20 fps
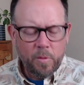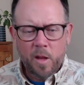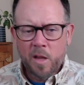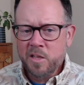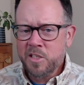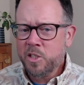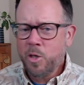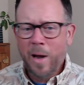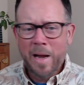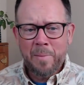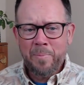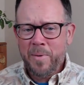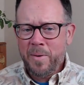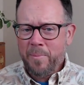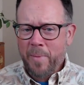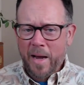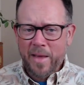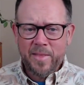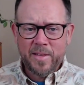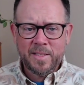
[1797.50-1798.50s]
so I'd been
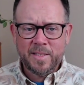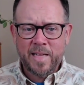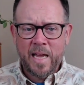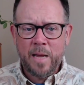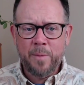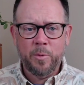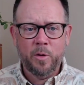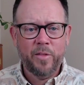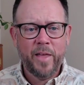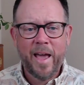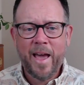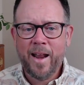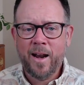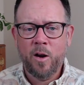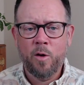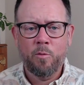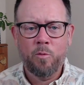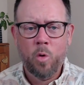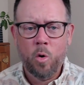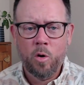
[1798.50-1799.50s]
by this table. They had an
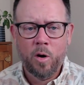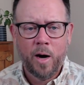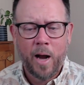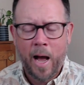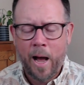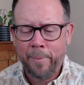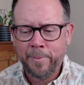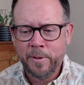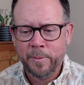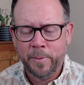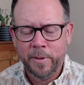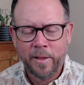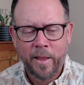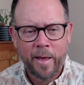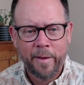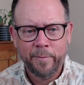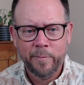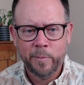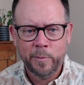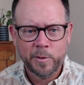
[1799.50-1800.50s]
Aurora Optima
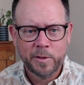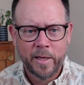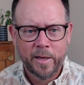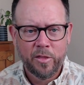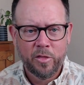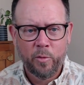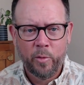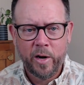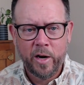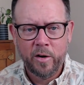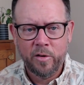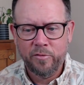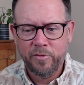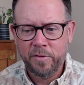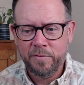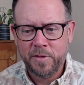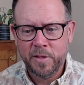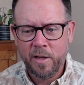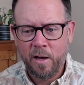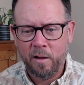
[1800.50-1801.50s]
that was like three hundred and
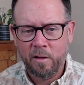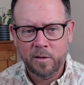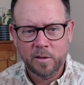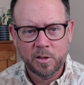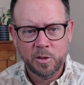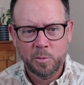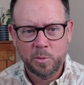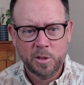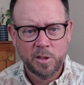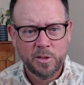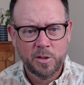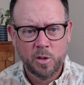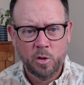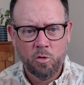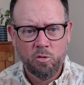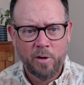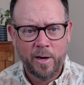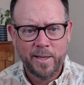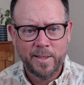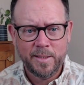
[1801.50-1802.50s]
fifty dollars. It was just a
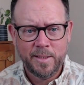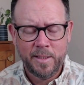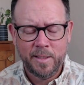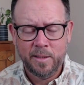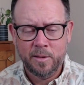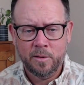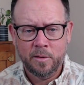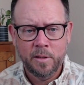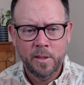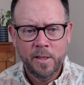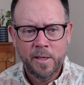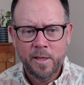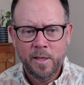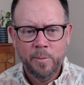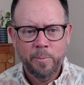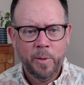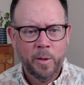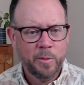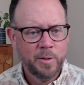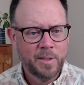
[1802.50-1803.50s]
great deal,
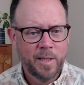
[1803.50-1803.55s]
but it was